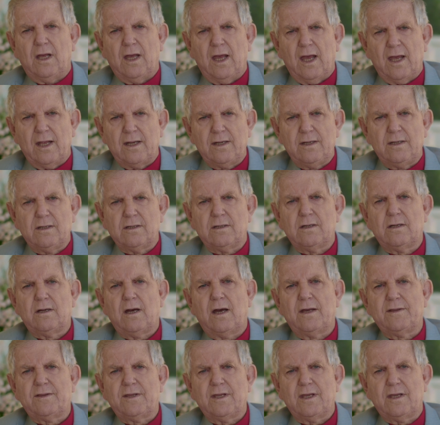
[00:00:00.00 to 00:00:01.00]
and,
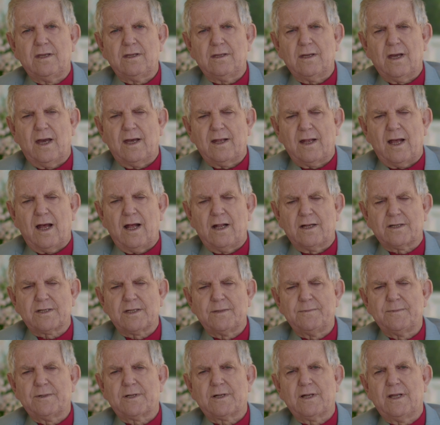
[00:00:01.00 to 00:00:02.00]
I think,
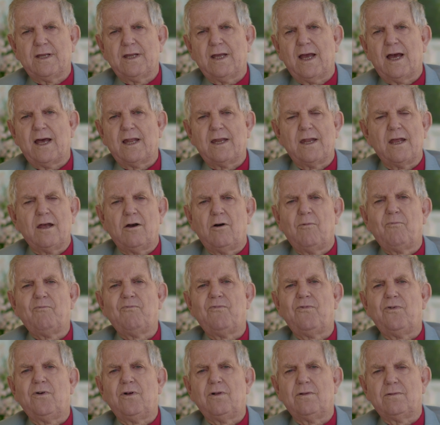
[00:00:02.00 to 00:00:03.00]
ultimately
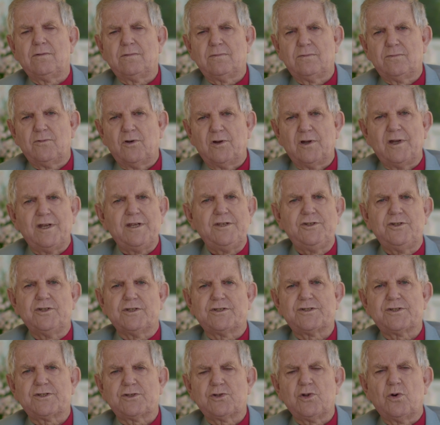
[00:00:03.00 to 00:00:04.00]
unhelpful
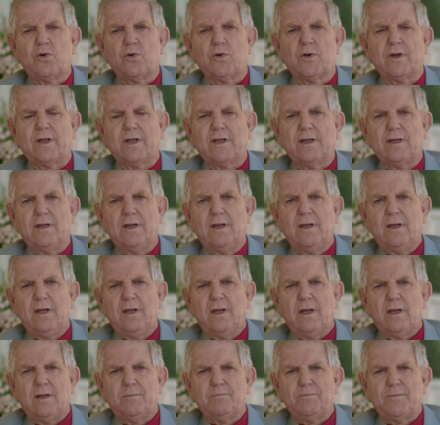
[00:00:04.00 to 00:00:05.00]
religious story.
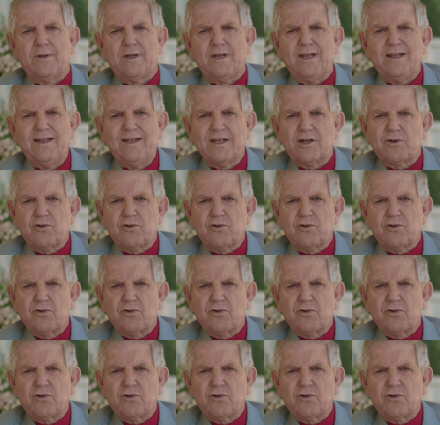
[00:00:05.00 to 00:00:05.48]
But in the